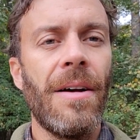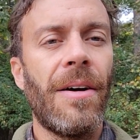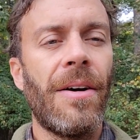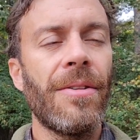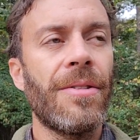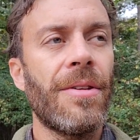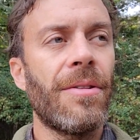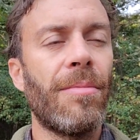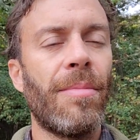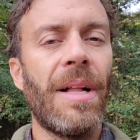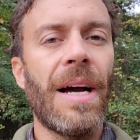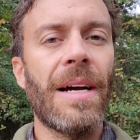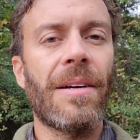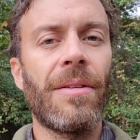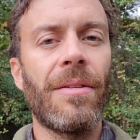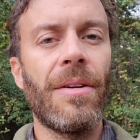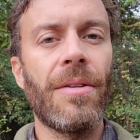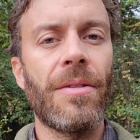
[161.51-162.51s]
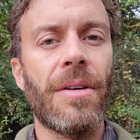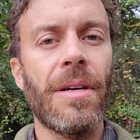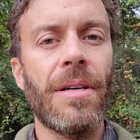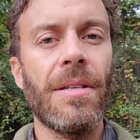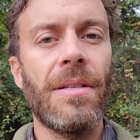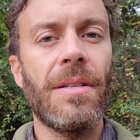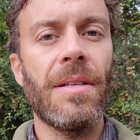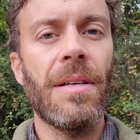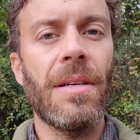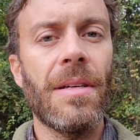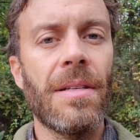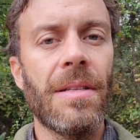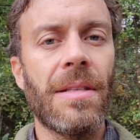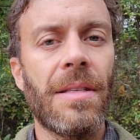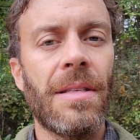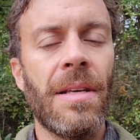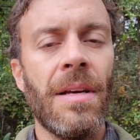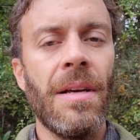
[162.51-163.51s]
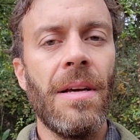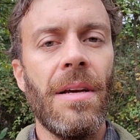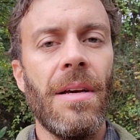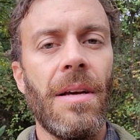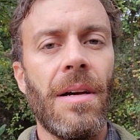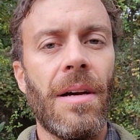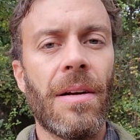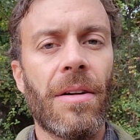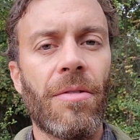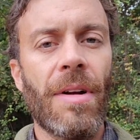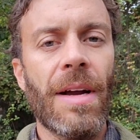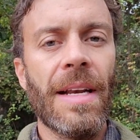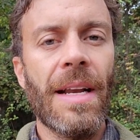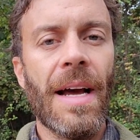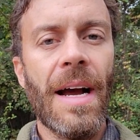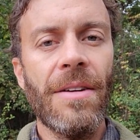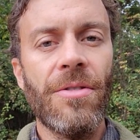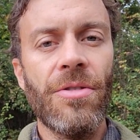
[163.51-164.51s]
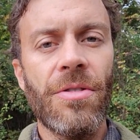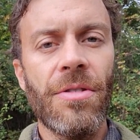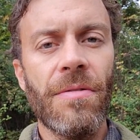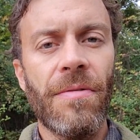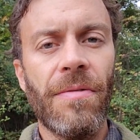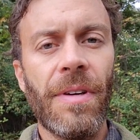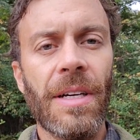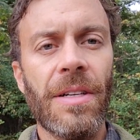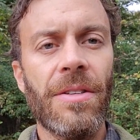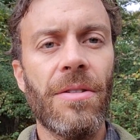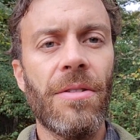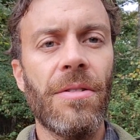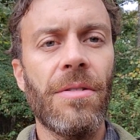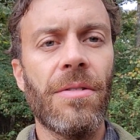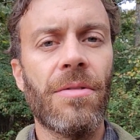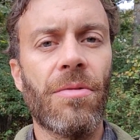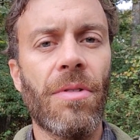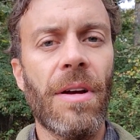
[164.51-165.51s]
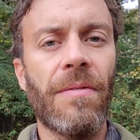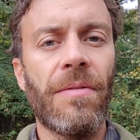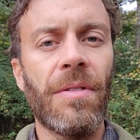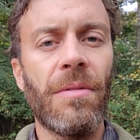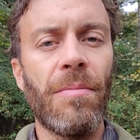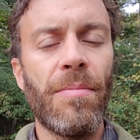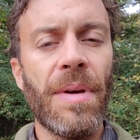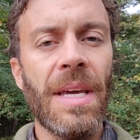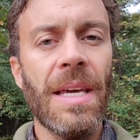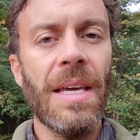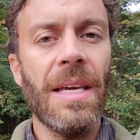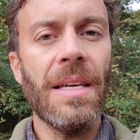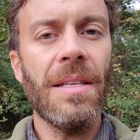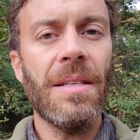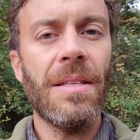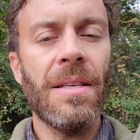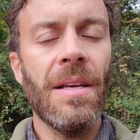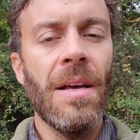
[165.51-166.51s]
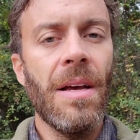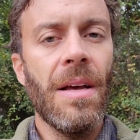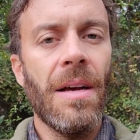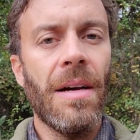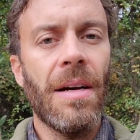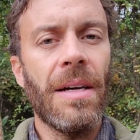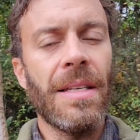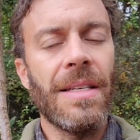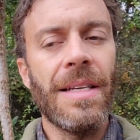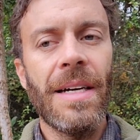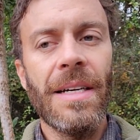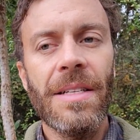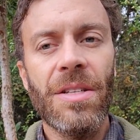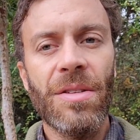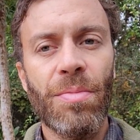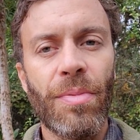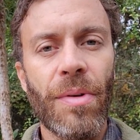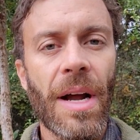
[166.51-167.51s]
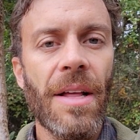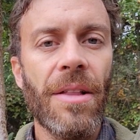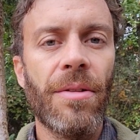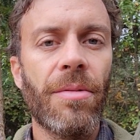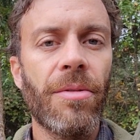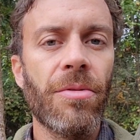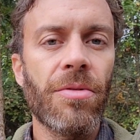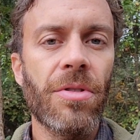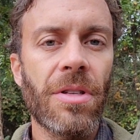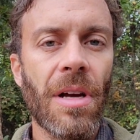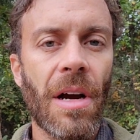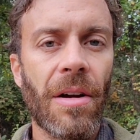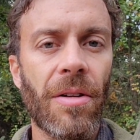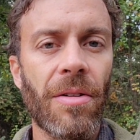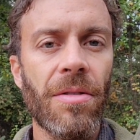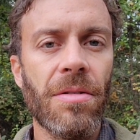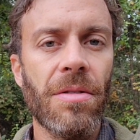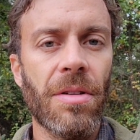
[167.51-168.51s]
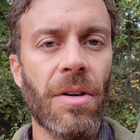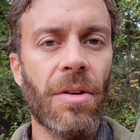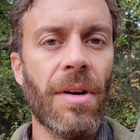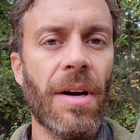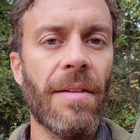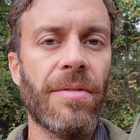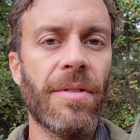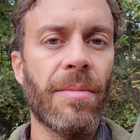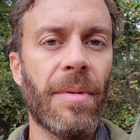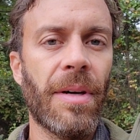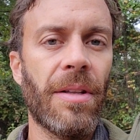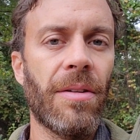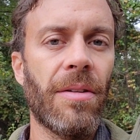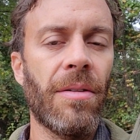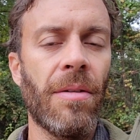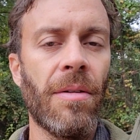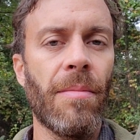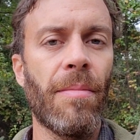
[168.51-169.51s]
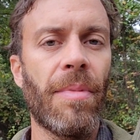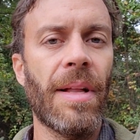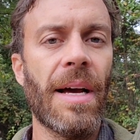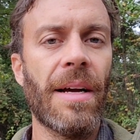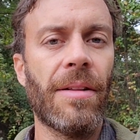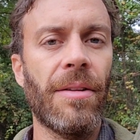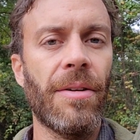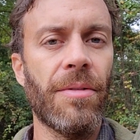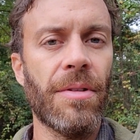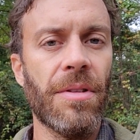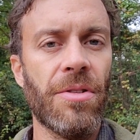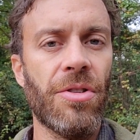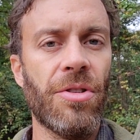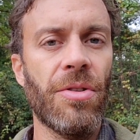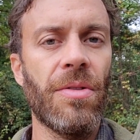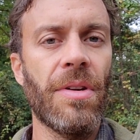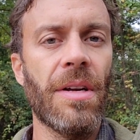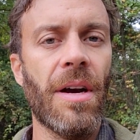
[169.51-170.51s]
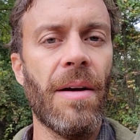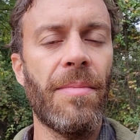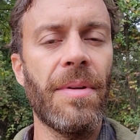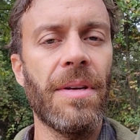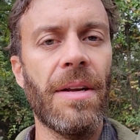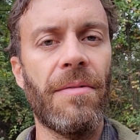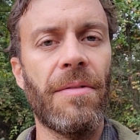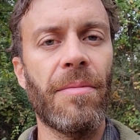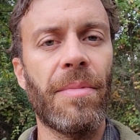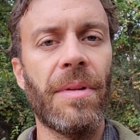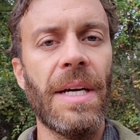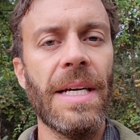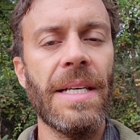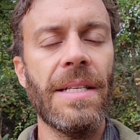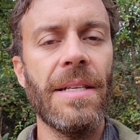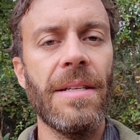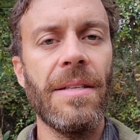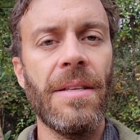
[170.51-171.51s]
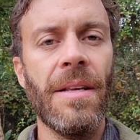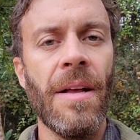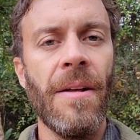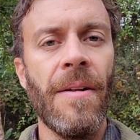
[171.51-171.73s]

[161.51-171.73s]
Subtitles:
Also, the black locust is a great nitrogen fixer. It's great for the bees. It does spread through suckers, so you'll have some other black locusts shooting up in different places.